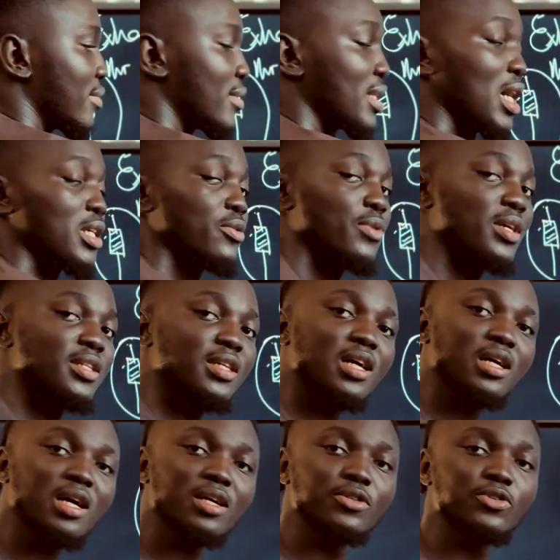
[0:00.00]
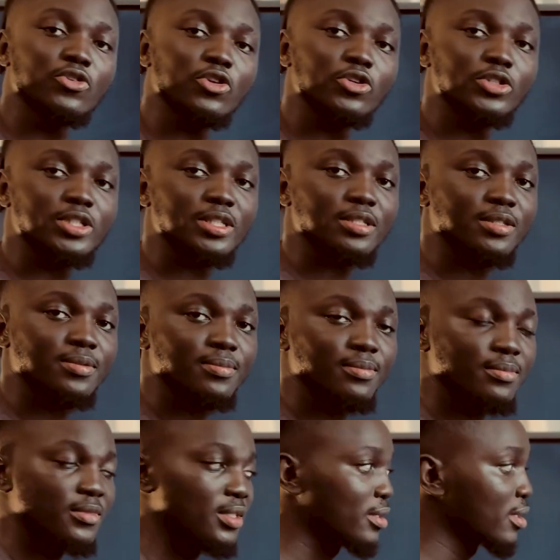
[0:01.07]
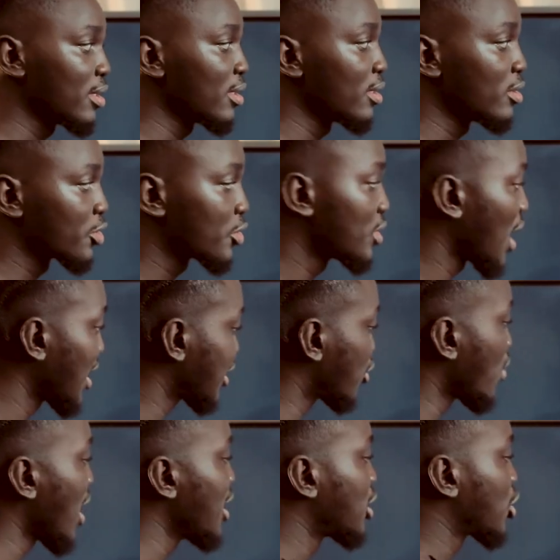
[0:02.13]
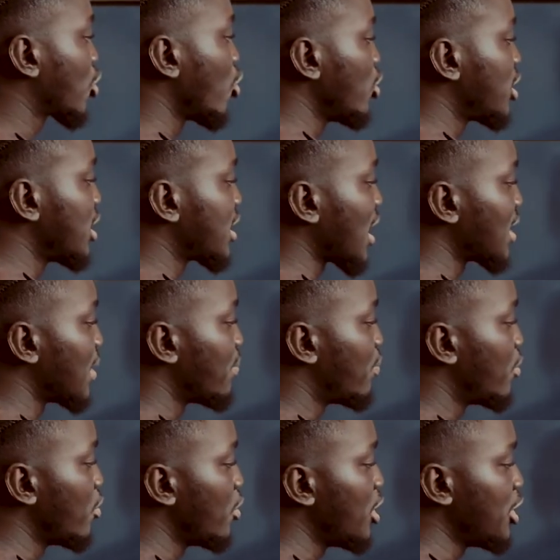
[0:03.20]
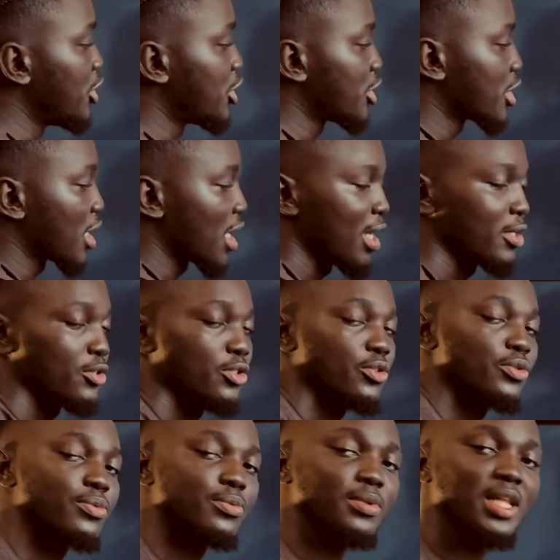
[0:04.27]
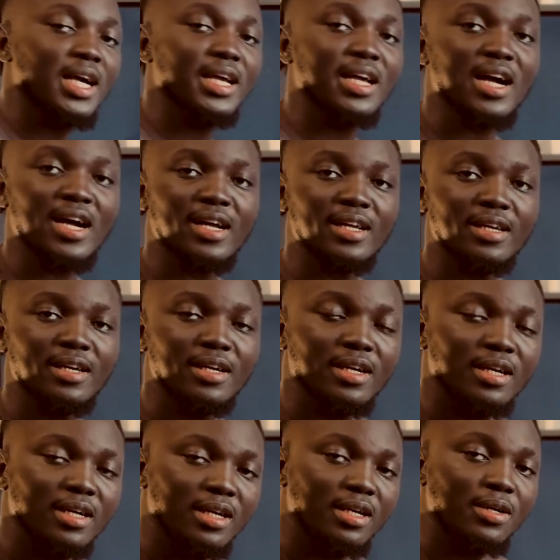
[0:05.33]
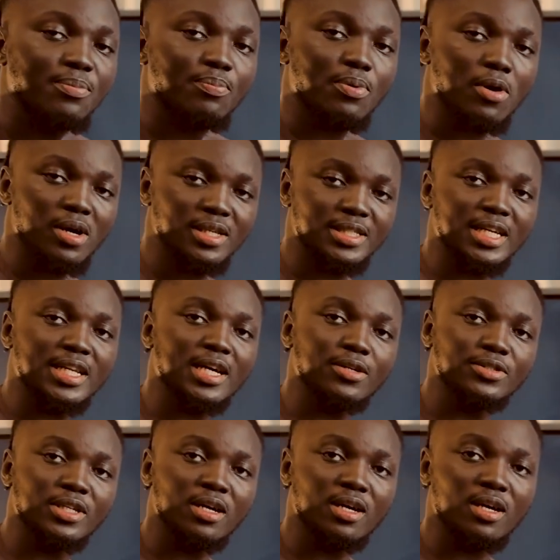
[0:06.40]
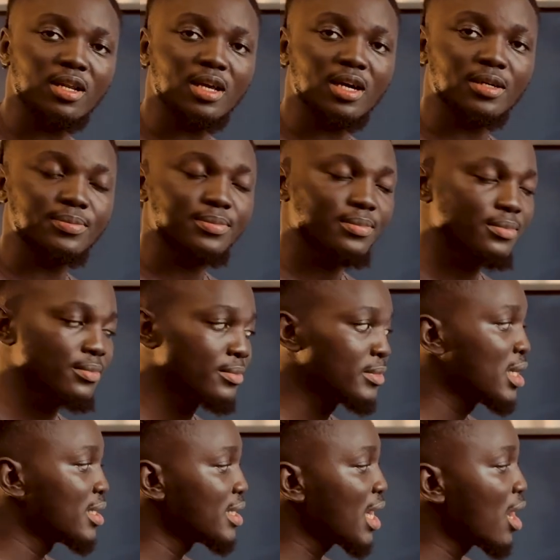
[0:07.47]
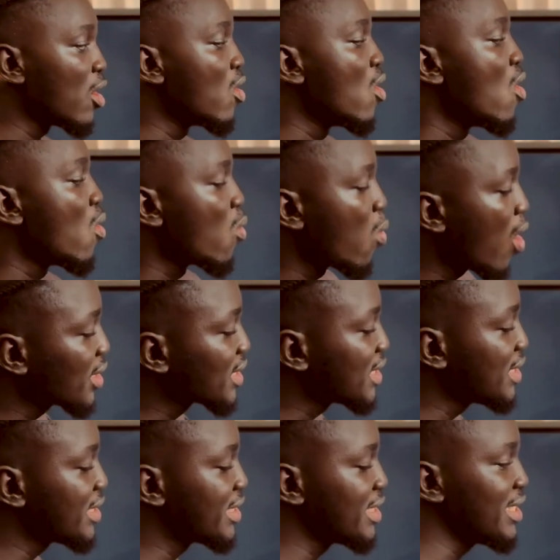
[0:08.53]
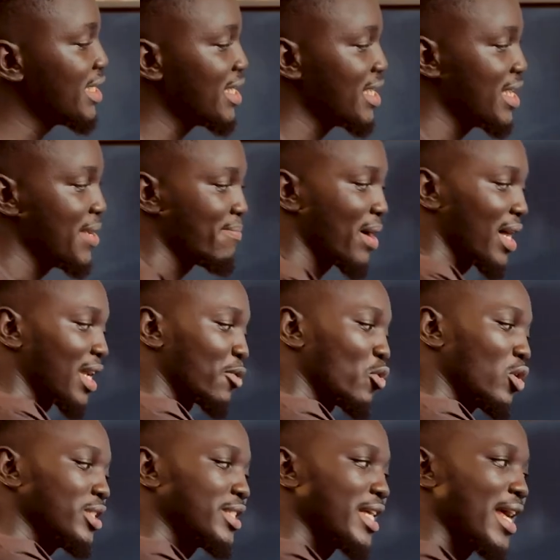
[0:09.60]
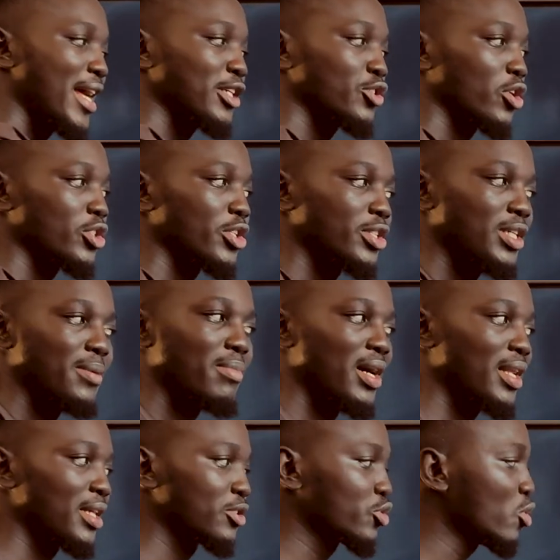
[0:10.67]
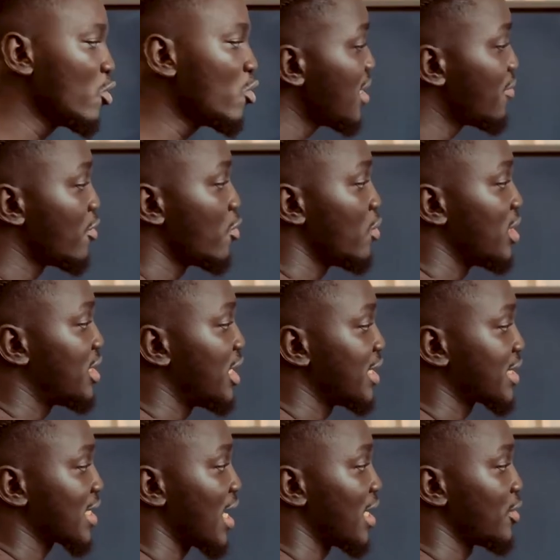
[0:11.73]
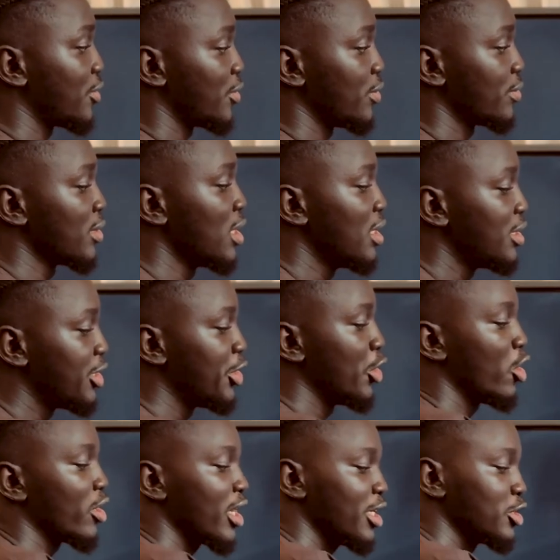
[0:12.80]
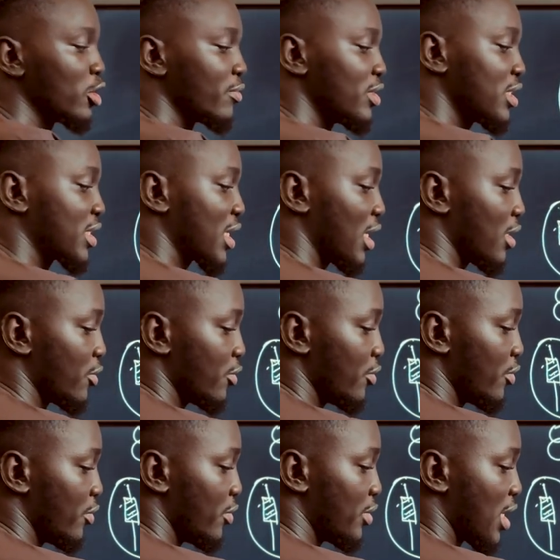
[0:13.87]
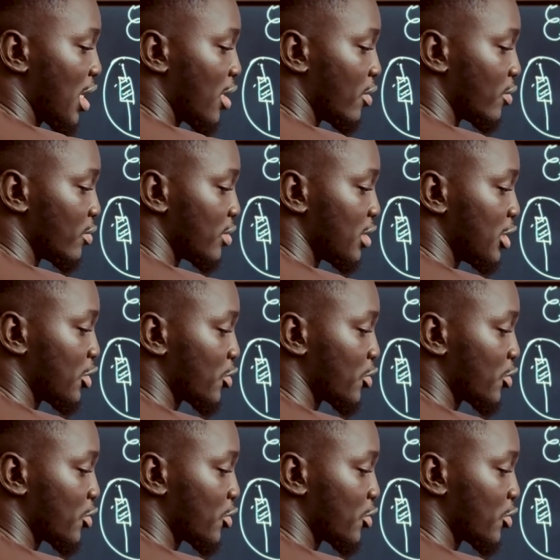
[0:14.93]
That's where the candle closes. That is why it closes as a bullish candle, like I pointed out earlier. Now, what is the imbalance? What is the exhaustion imbalance? So even with this candle, the whole range of this candle now, the